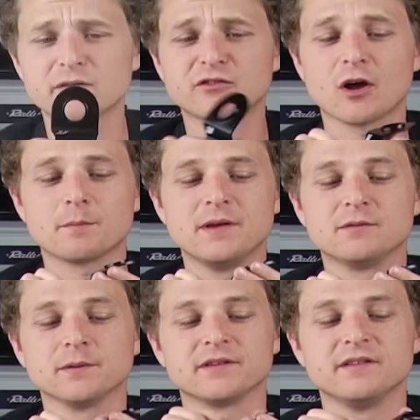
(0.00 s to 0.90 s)
of the stock
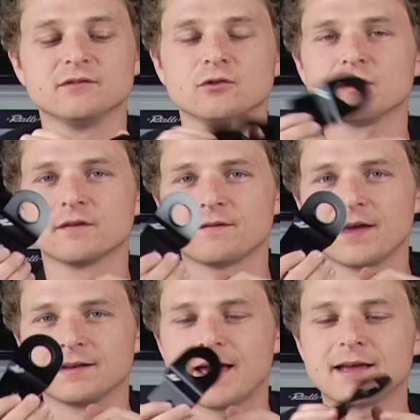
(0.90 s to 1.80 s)
piece, plus these look
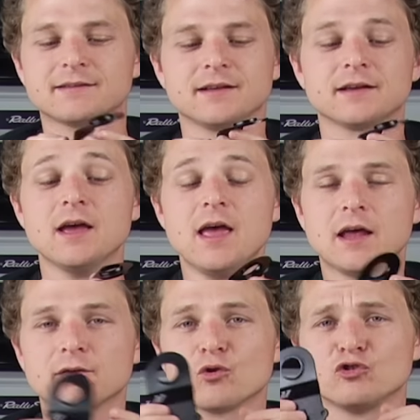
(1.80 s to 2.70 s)
fantastic.
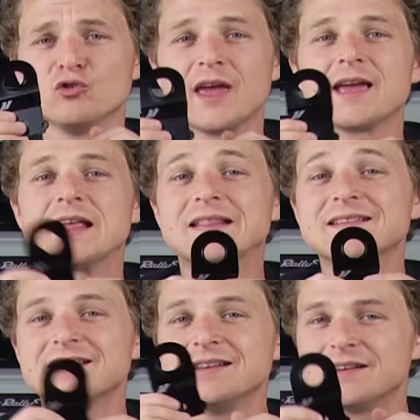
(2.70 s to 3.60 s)
And of course, you can get
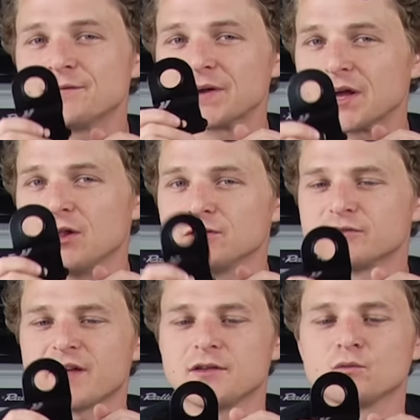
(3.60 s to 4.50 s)
these in different
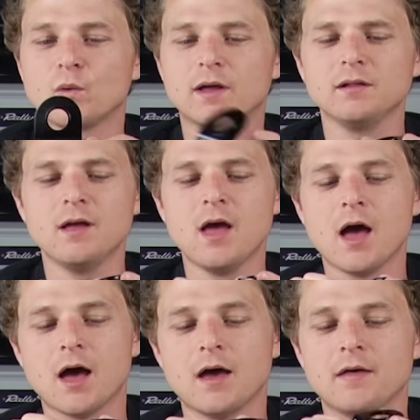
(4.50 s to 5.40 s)
colors as well.
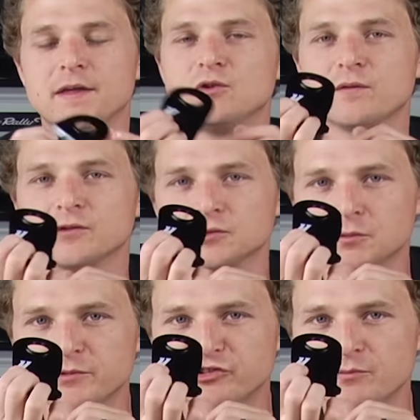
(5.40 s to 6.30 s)
They do have the
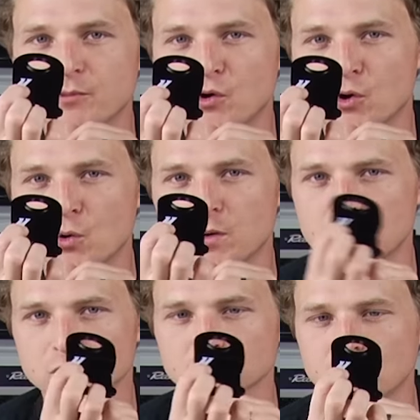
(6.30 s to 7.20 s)
little Mishimoto
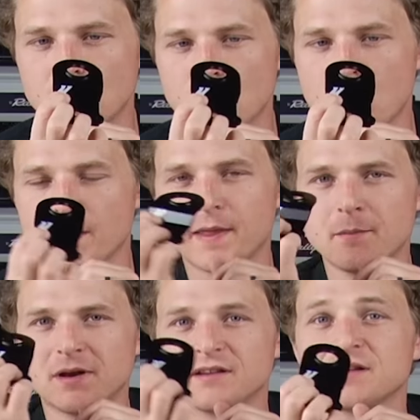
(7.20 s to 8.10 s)
logo on
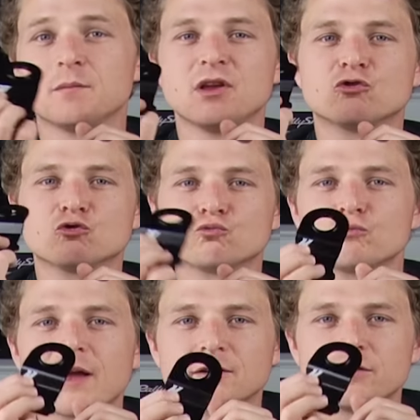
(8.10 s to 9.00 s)
them, and it's going to be a
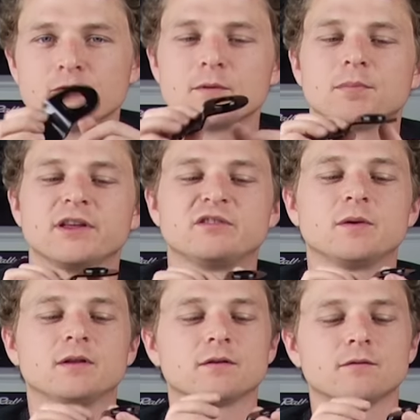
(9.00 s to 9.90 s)
direct
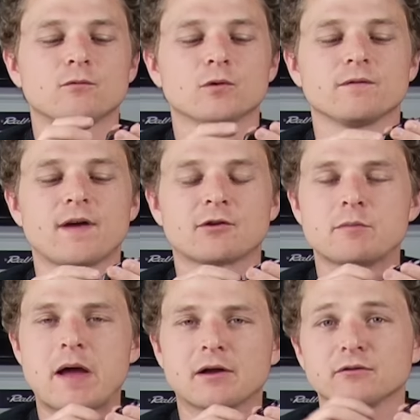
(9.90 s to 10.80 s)
replacement for the
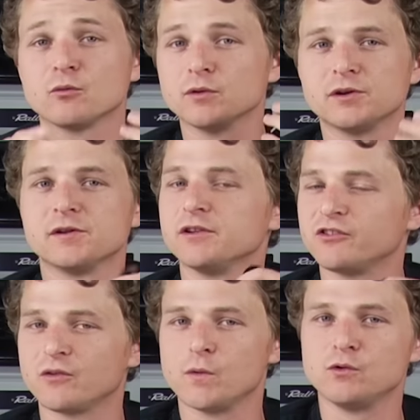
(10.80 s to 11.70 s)
factory bracket. So we're literally
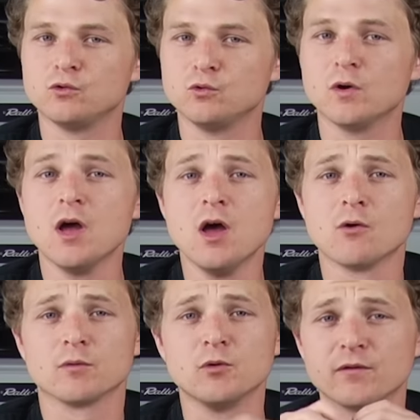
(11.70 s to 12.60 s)
just going to
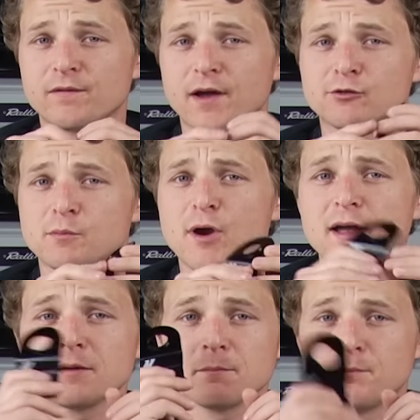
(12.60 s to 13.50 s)
remove the factory
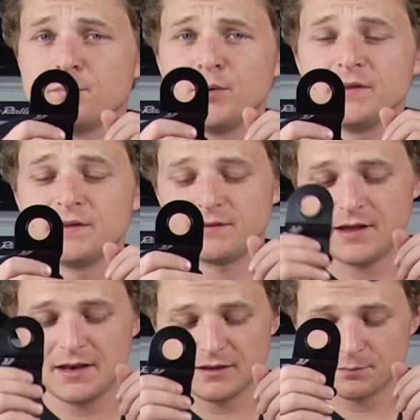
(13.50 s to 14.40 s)
bracket, put this
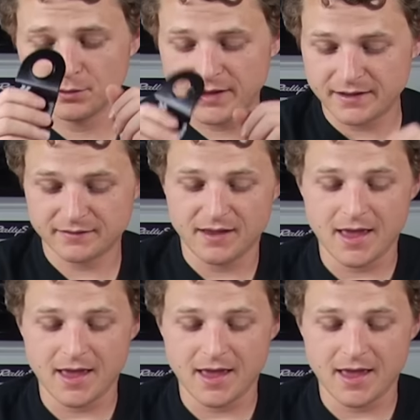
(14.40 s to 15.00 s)
in its place,